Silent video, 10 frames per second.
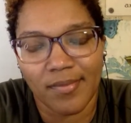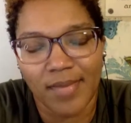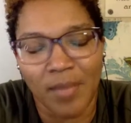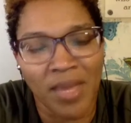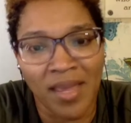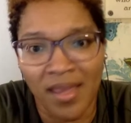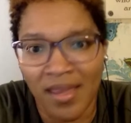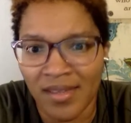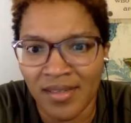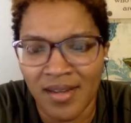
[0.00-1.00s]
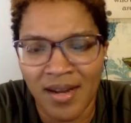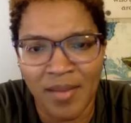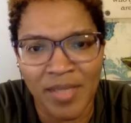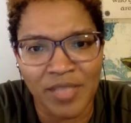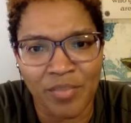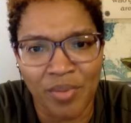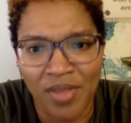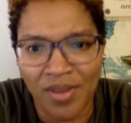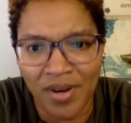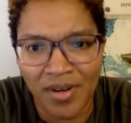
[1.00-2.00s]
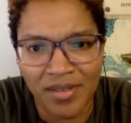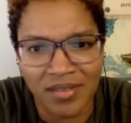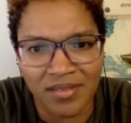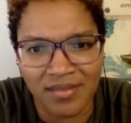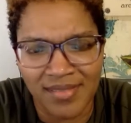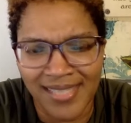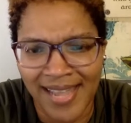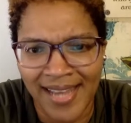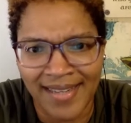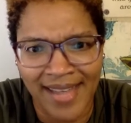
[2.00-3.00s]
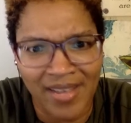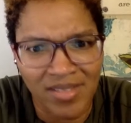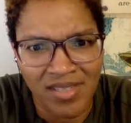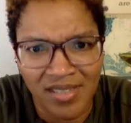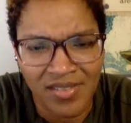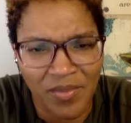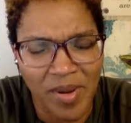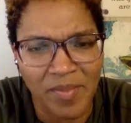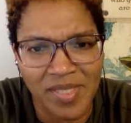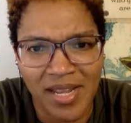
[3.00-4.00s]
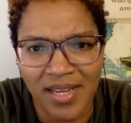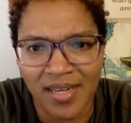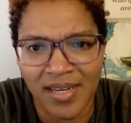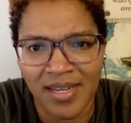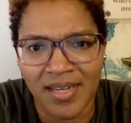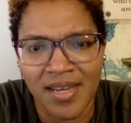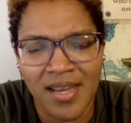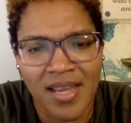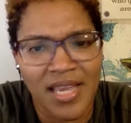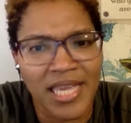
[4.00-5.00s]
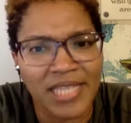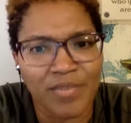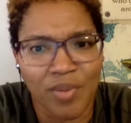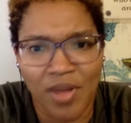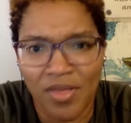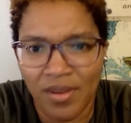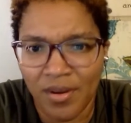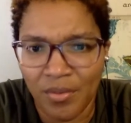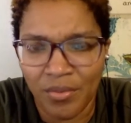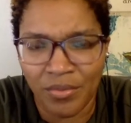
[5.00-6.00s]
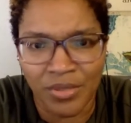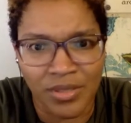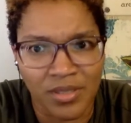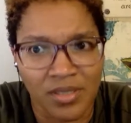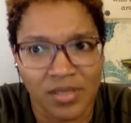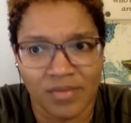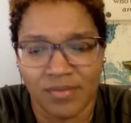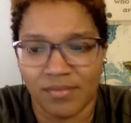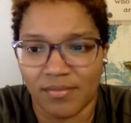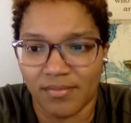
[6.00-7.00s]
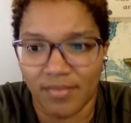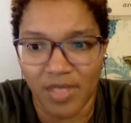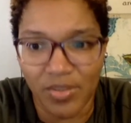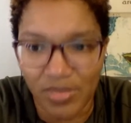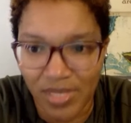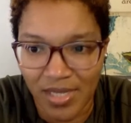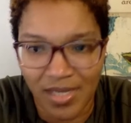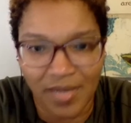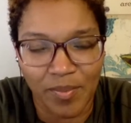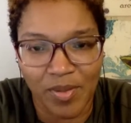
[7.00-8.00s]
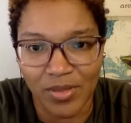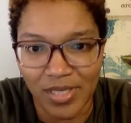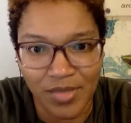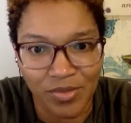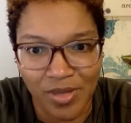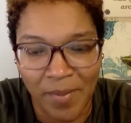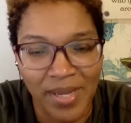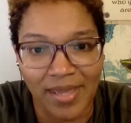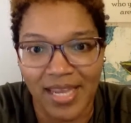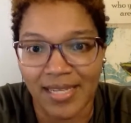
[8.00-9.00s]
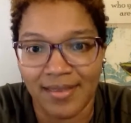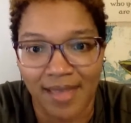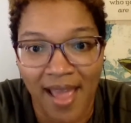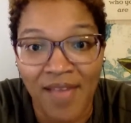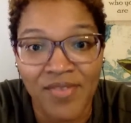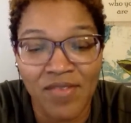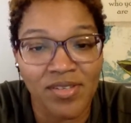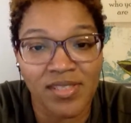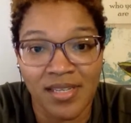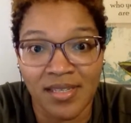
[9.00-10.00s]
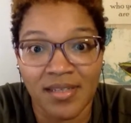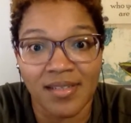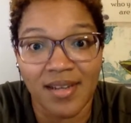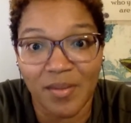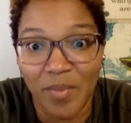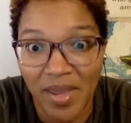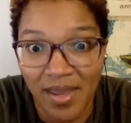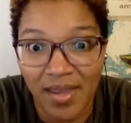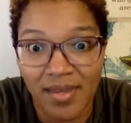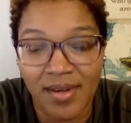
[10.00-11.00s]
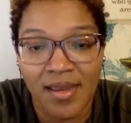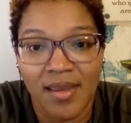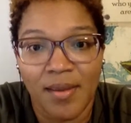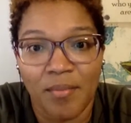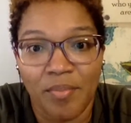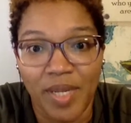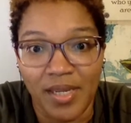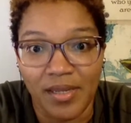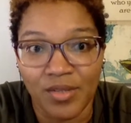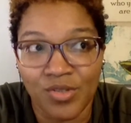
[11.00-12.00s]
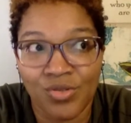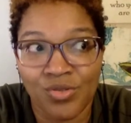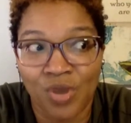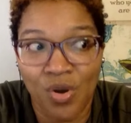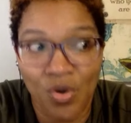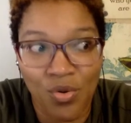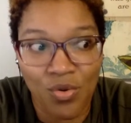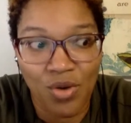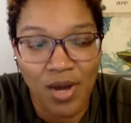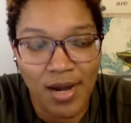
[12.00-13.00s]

his brother stayed downstairs, if I'm not mistaken, and his brother was just losing it in the police. I mean, like, I've never seen a young man be so,